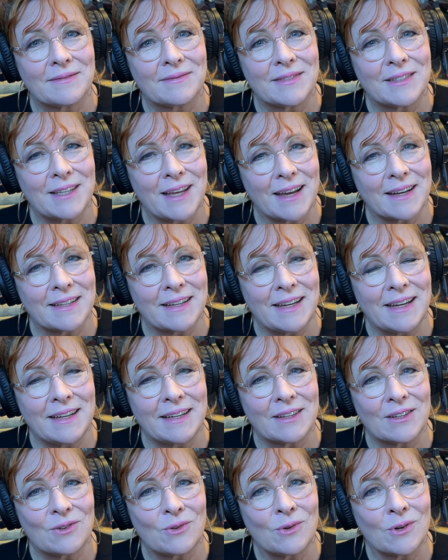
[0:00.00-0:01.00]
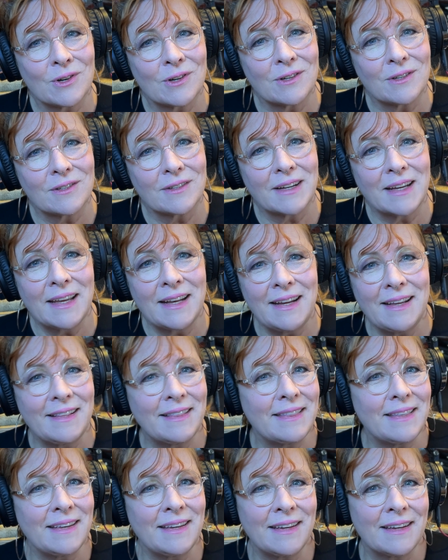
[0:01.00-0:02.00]
technique or
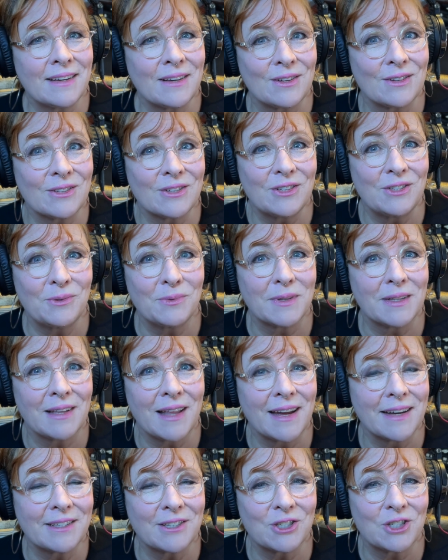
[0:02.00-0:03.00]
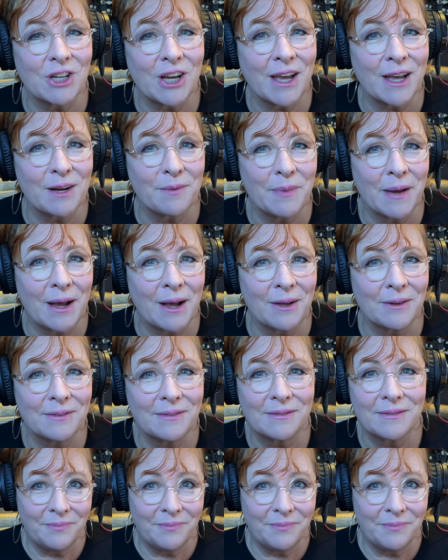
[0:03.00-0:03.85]
anything else you would like to chat about.